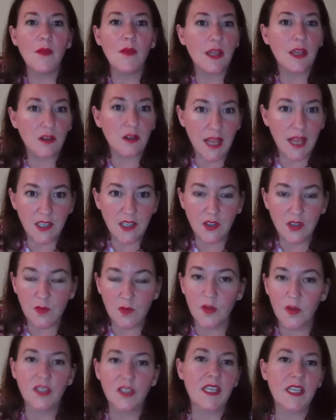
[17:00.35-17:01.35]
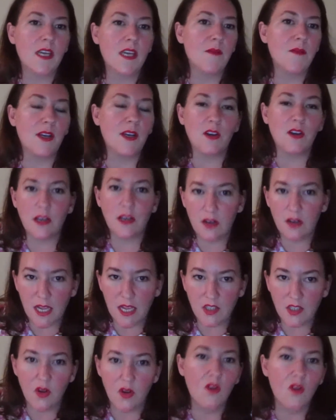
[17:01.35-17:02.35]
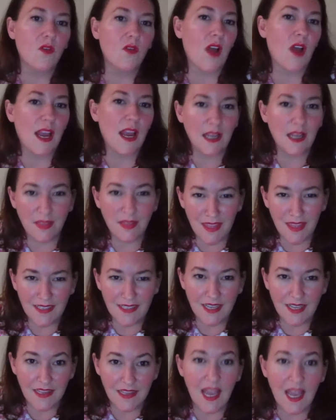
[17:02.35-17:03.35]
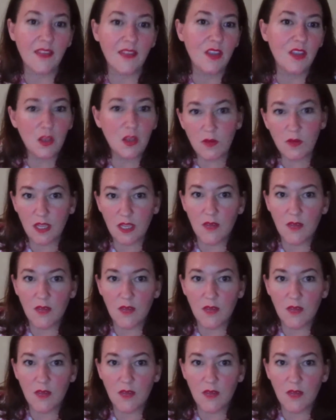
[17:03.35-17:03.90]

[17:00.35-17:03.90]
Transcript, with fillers: international per diem and your international override and things like that that you would